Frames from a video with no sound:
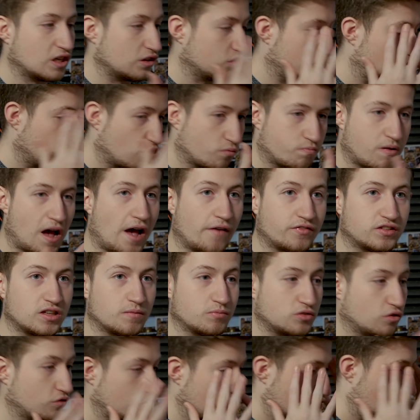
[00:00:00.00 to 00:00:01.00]
in two paths
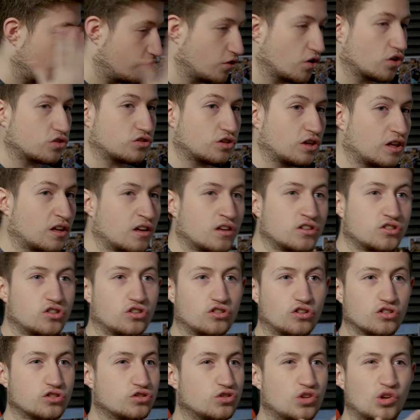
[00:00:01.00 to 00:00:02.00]
between university to
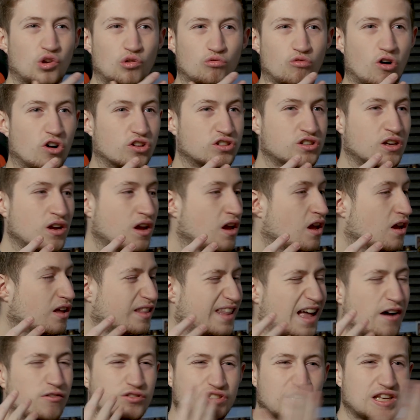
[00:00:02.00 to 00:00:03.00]
just do what.
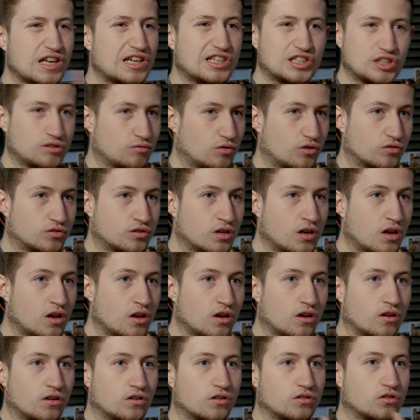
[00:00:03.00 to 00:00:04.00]
That was the easy route.
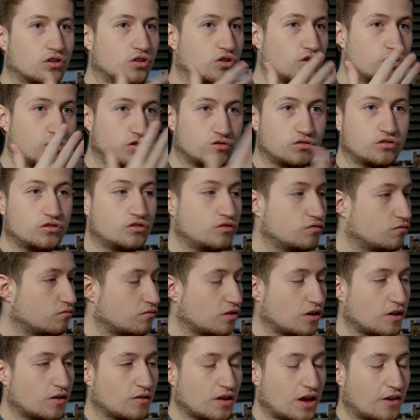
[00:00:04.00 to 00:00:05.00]

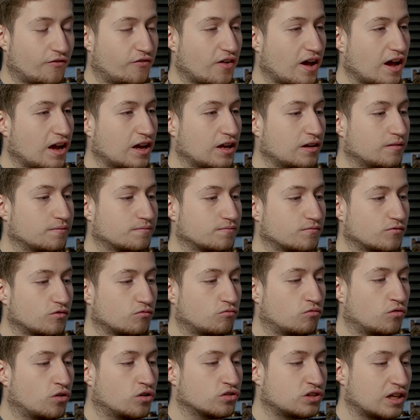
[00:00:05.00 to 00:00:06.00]
If I
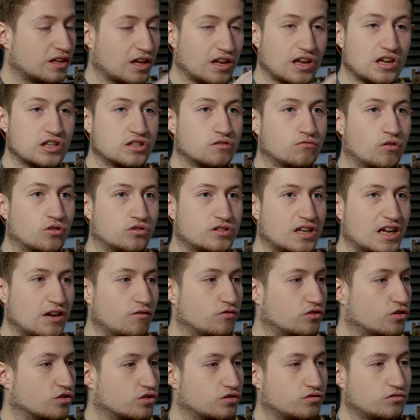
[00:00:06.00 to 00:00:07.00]
wanted an easy route, it would
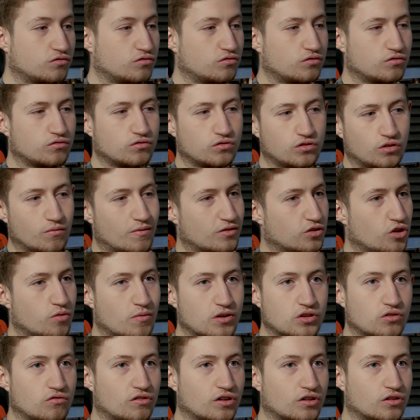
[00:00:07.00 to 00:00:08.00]
just do my
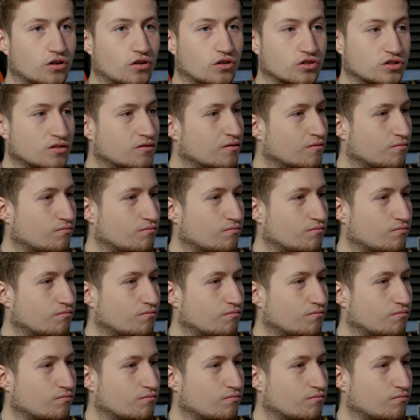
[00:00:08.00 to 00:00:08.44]
uni course,